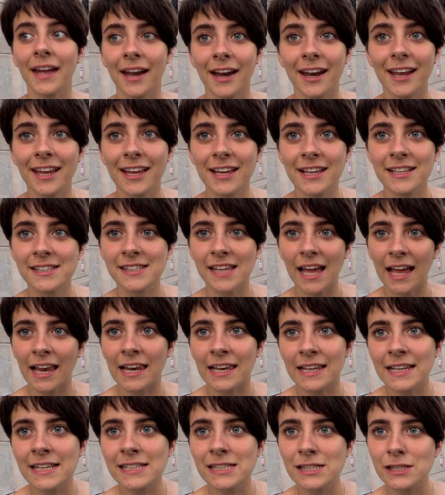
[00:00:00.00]
There is a
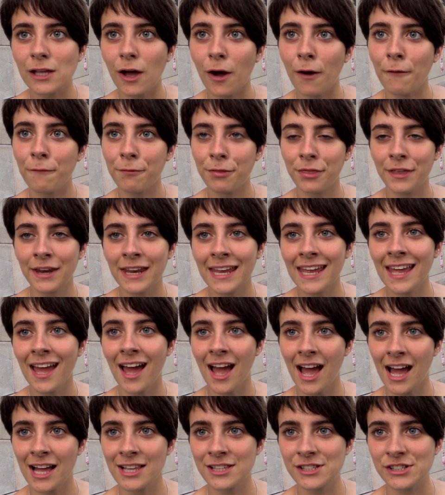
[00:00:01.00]
list of
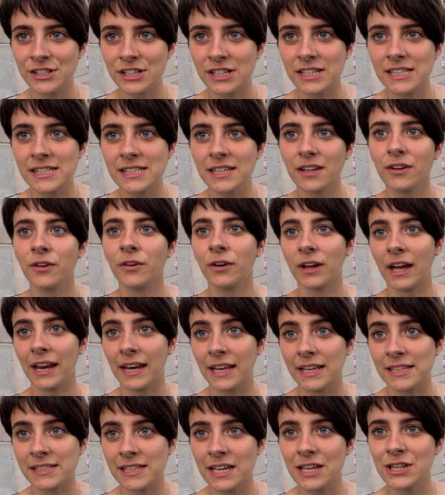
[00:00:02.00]
300
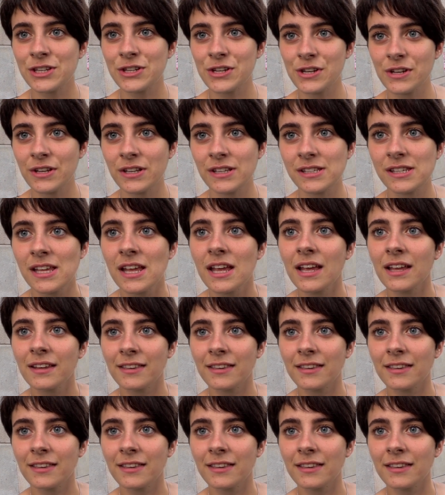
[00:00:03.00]
organizations